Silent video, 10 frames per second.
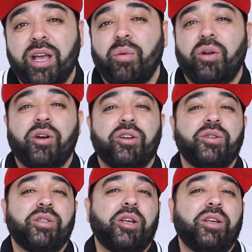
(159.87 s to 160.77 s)
We're not going
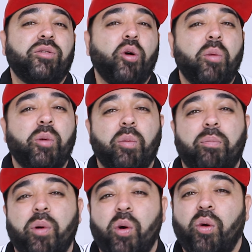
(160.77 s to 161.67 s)
to do the normal,
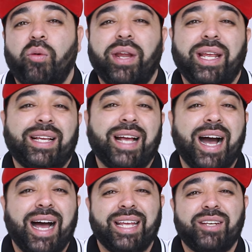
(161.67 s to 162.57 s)
boring
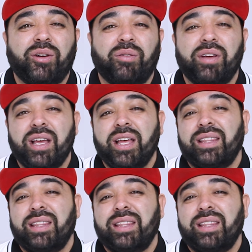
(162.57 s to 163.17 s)
kind of